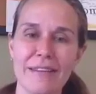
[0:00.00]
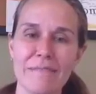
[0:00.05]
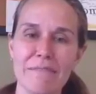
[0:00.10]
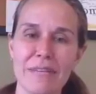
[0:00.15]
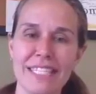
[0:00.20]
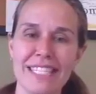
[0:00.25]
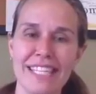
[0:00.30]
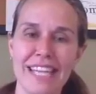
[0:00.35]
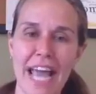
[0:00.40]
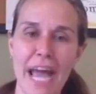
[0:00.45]

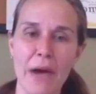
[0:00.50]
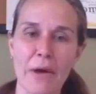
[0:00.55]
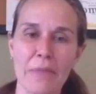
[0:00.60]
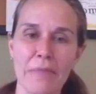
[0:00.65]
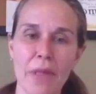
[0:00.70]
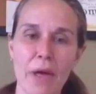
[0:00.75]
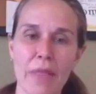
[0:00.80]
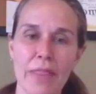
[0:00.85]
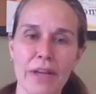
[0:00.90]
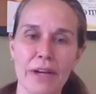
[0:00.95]
missing out
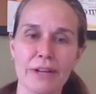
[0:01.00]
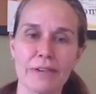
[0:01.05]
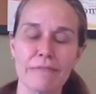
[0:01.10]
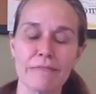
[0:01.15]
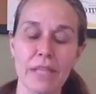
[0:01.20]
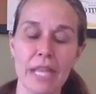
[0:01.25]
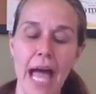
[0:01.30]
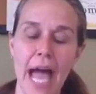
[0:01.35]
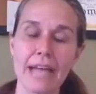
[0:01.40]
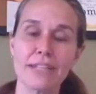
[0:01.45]
on their
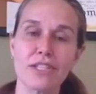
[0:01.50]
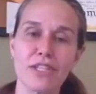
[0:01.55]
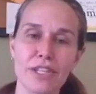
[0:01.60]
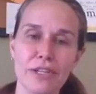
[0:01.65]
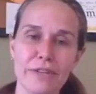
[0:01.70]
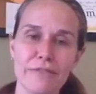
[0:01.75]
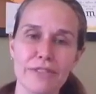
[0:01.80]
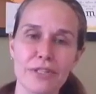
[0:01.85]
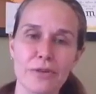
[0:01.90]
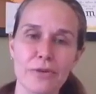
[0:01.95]
last
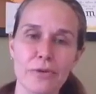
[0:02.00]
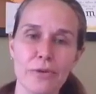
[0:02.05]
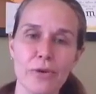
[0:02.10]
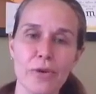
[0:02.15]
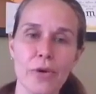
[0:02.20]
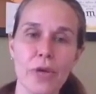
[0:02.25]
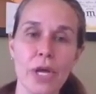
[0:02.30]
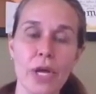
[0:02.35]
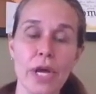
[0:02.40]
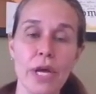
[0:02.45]
year of school.